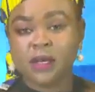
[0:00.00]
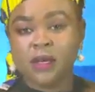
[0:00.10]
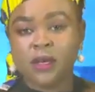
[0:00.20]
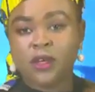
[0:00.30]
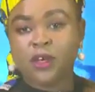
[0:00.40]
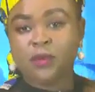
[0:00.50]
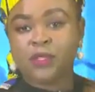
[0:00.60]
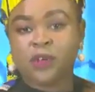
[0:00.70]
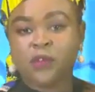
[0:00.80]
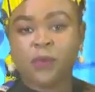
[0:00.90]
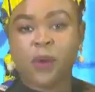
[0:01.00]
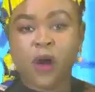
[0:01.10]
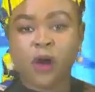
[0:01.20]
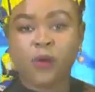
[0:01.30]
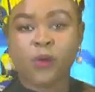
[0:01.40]
The Commissioner for
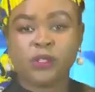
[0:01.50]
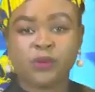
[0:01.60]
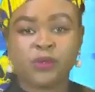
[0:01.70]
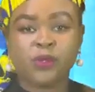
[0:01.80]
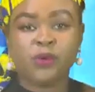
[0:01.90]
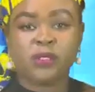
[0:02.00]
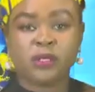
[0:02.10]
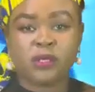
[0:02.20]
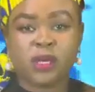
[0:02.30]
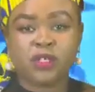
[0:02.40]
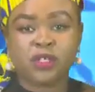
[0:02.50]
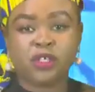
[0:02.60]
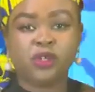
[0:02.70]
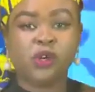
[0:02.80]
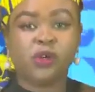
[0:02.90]
Power and Water Resources, Engineer
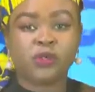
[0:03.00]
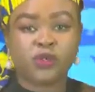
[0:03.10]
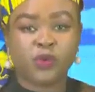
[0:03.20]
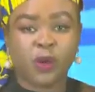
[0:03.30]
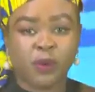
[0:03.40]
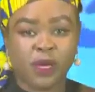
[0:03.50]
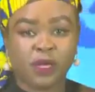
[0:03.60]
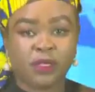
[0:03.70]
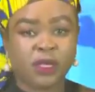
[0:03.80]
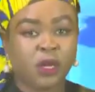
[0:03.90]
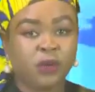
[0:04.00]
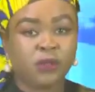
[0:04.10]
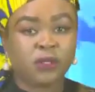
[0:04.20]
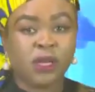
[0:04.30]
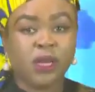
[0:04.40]
Julius Chukwuemeka,
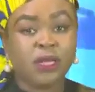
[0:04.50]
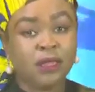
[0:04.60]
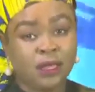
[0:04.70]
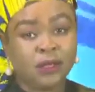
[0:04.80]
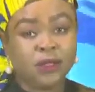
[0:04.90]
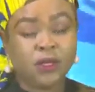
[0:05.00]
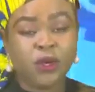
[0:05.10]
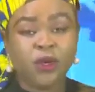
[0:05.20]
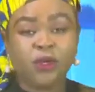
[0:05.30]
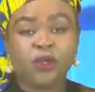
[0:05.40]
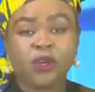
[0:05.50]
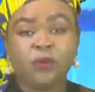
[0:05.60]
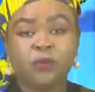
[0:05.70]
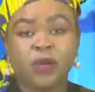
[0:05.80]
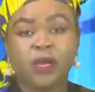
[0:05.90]
disclosed this
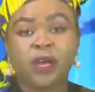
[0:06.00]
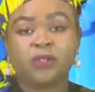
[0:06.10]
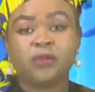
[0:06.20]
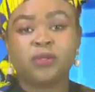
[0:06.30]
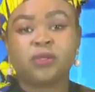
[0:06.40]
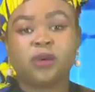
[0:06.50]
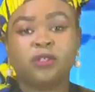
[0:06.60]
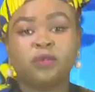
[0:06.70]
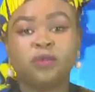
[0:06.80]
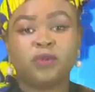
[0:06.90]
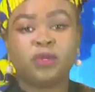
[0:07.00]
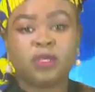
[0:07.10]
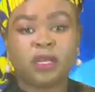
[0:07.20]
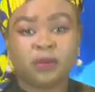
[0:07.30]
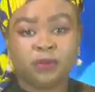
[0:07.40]
during bilateral discussion between
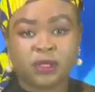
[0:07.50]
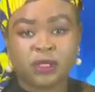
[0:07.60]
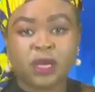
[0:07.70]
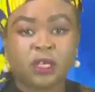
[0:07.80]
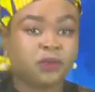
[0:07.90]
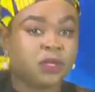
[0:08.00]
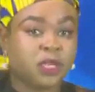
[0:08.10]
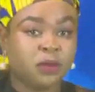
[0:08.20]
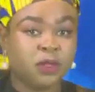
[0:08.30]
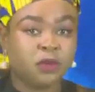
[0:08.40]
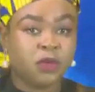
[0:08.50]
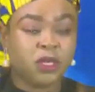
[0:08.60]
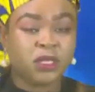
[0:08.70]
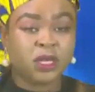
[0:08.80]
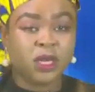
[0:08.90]
the Anambra State House of Assembly
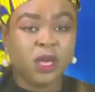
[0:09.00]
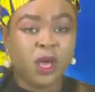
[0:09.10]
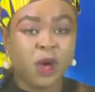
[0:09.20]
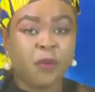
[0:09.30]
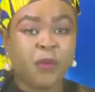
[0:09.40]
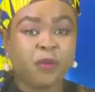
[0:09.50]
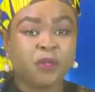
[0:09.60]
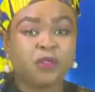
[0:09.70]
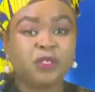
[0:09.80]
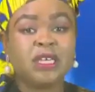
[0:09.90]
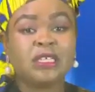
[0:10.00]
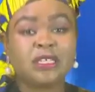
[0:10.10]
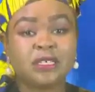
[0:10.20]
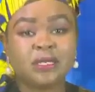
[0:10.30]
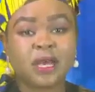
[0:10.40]
Committee on Public
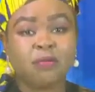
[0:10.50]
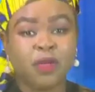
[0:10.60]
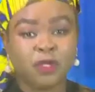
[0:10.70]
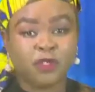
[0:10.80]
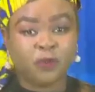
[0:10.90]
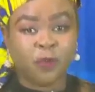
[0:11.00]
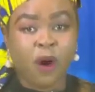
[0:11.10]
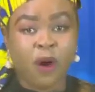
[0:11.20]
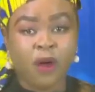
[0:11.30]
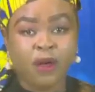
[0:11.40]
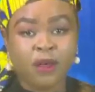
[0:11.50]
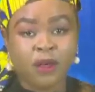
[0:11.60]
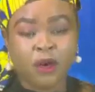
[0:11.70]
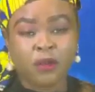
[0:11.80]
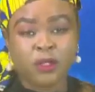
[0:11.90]
Utilities and Ministry of Power
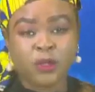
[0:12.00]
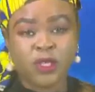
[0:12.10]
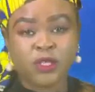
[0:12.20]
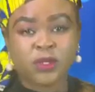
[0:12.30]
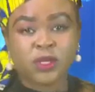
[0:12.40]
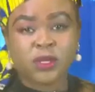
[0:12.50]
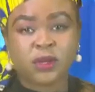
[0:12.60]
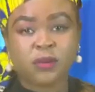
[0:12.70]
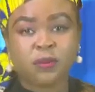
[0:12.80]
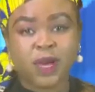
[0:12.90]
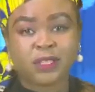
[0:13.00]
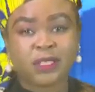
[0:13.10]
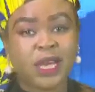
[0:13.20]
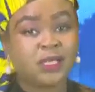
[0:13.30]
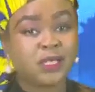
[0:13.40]
on the 2023 budget
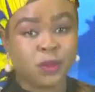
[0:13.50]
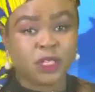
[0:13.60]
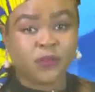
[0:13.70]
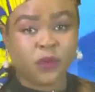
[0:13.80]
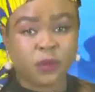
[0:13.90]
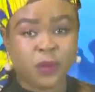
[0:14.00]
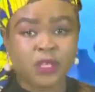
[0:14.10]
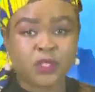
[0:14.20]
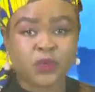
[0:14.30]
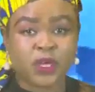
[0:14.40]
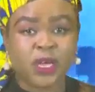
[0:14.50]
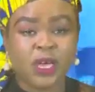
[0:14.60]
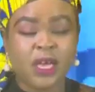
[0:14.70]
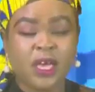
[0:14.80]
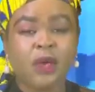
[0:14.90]
estimate for the ministry
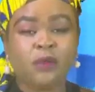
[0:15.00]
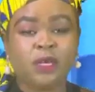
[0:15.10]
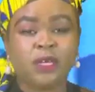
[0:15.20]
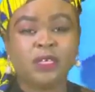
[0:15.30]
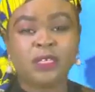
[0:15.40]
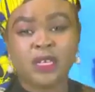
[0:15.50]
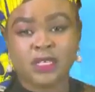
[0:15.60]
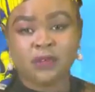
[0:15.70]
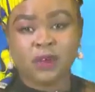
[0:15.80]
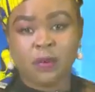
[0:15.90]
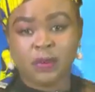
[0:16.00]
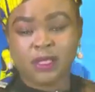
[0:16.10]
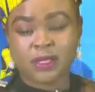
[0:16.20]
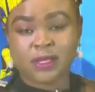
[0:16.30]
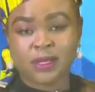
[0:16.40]
held at the Legislative
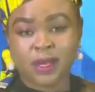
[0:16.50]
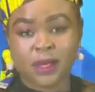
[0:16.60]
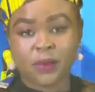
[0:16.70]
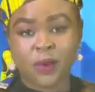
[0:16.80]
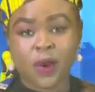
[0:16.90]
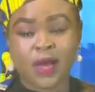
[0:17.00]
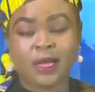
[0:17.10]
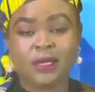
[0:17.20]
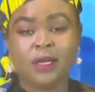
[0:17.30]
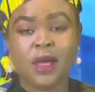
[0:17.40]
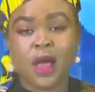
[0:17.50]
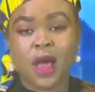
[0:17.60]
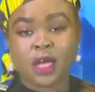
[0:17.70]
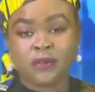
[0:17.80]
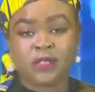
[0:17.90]
Complex in Awka.
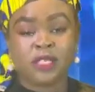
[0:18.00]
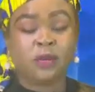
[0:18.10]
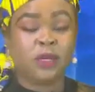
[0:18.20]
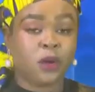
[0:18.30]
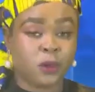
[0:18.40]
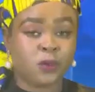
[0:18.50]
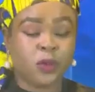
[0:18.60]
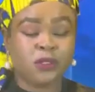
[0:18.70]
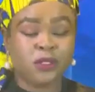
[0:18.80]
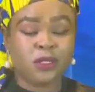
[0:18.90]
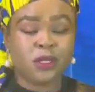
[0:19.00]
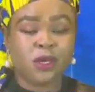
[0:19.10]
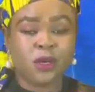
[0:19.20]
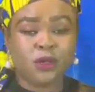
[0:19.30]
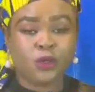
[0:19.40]
House of Assembly correspondent
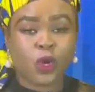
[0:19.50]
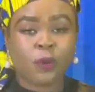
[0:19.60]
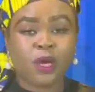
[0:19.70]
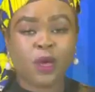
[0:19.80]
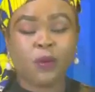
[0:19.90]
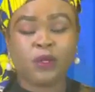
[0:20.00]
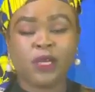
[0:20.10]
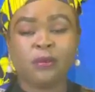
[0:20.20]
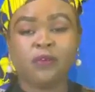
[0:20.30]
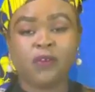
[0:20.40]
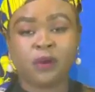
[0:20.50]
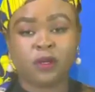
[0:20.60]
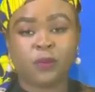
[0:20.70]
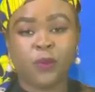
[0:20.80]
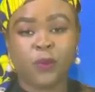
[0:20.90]
Chukwuemeka Modelim filed a
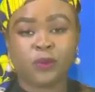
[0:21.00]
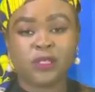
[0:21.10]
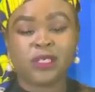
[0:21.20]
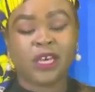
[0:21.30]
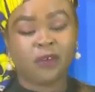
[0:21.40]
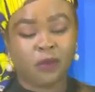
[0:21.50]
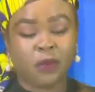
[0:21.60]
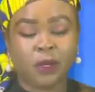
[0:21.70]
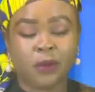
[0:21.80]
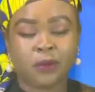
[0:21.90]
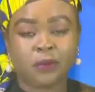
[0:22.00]
report taken from here.